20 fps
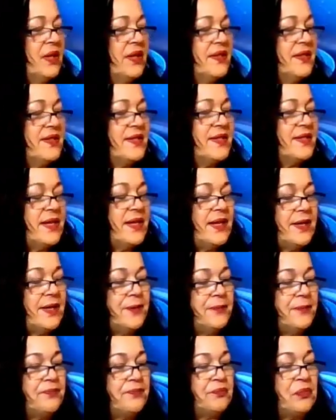Let's
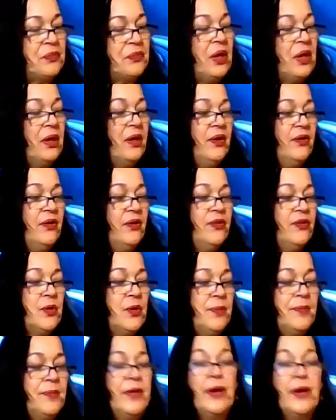see.
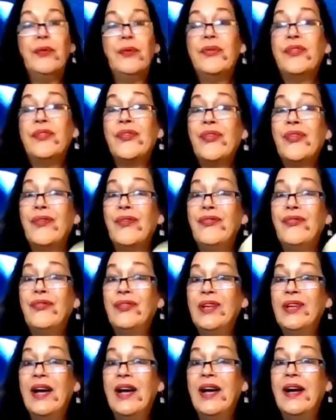Scorpios, the
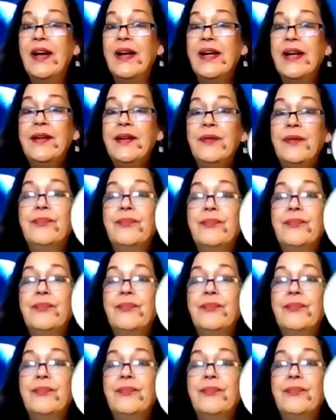fly,